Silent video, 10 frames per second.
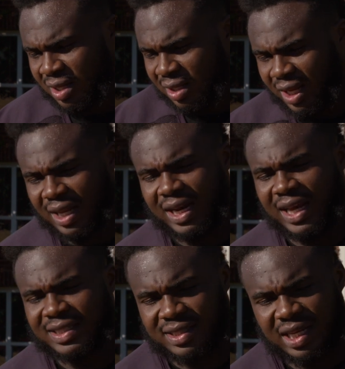looking at it
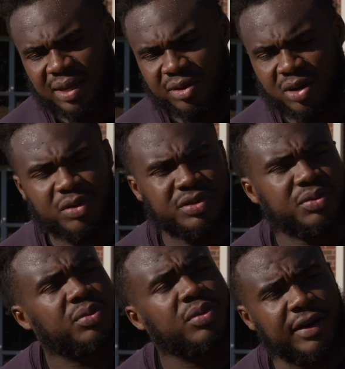as a team, you know, we was
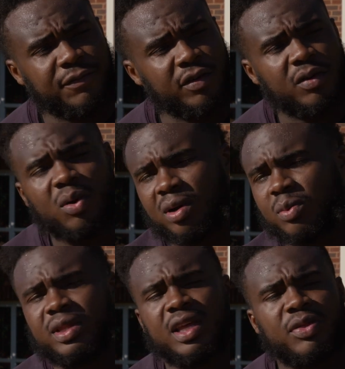in the fourth quarter
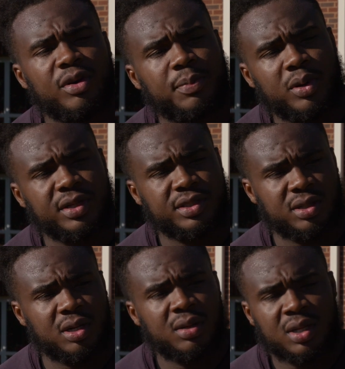within 3 points. You
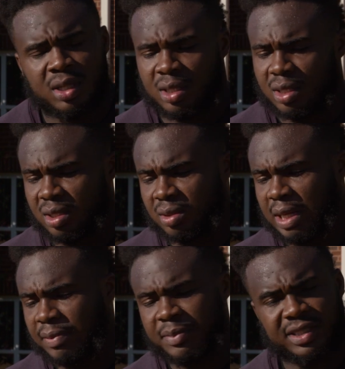know, a
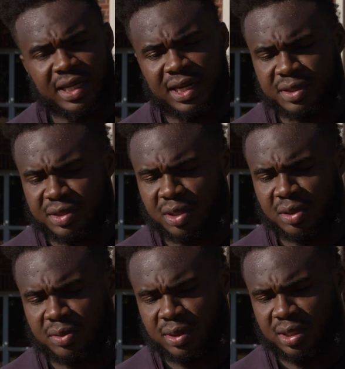couple of mistakes. You
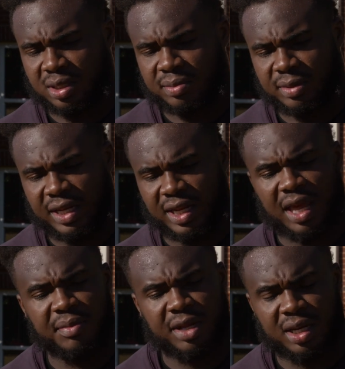know, let the
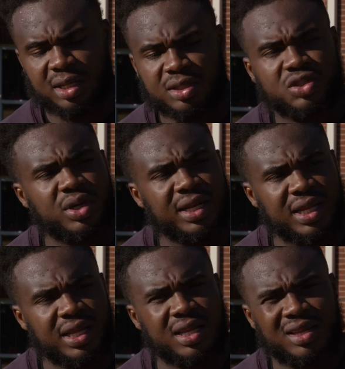game to get a little stray at
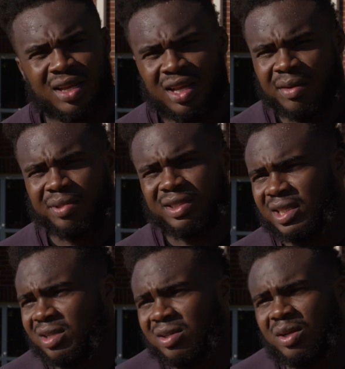the end. But
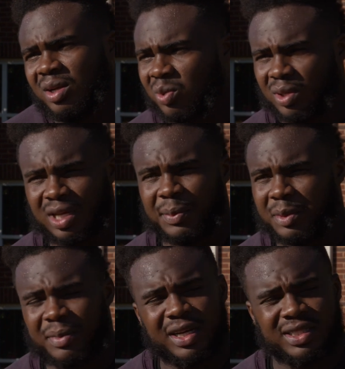still, with a
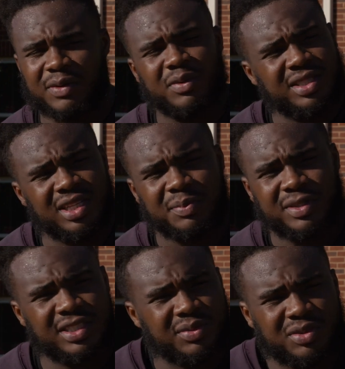couple of minutes left, we're still in
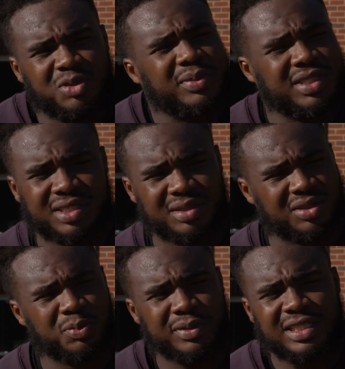position, two
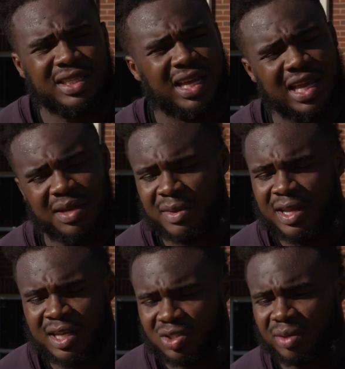possession game.
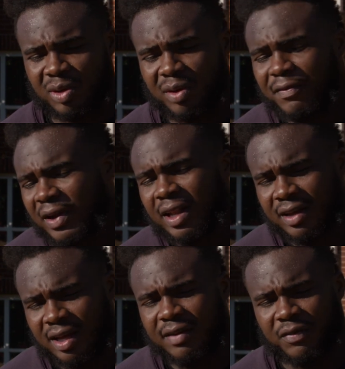So I mean, we're
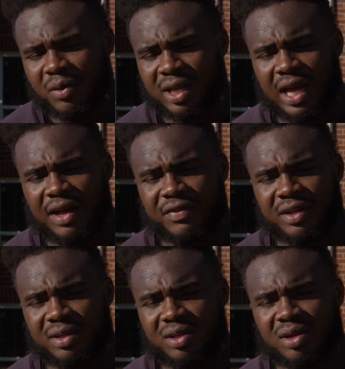fully
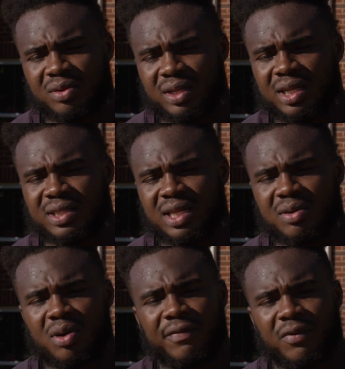confident, you know, in the
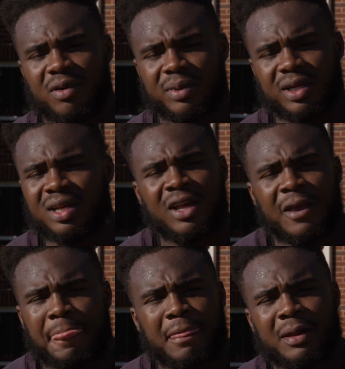team going forward. But
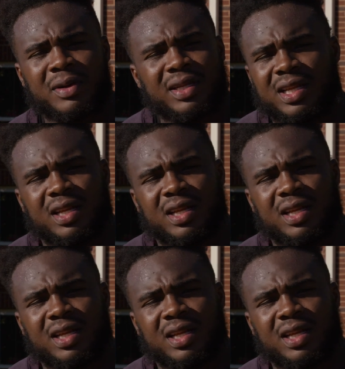you know,